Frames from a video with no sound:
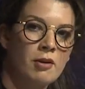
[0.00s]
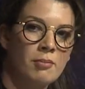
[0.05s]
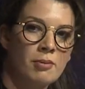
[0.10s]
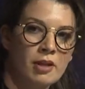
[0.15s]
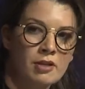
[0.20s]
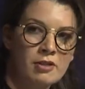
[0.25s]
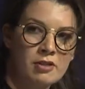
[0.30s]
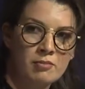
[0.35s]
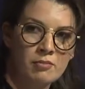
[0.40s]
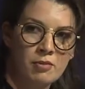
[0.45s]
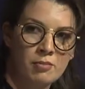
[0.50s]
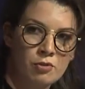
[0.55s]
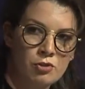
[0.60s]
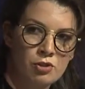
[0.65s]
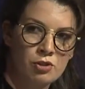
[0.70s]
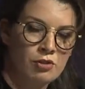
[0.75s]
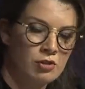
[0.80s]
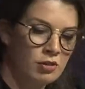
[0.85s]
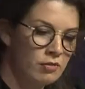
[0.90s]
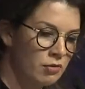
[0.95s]
building
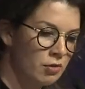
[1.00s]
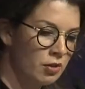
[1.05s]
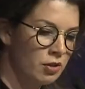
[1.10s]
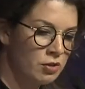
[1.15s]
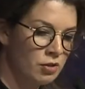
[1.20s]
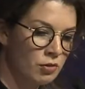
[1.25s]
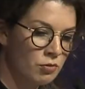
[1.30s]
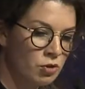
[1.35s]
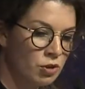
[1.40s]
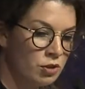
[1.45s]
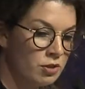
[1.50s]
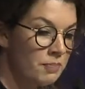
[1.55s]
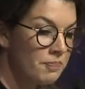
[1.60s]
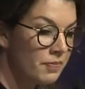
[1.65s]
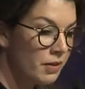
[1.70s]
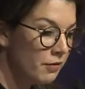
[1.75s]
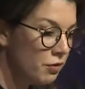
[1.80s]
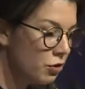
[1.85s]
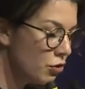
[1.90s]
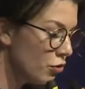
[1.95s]
trust, you may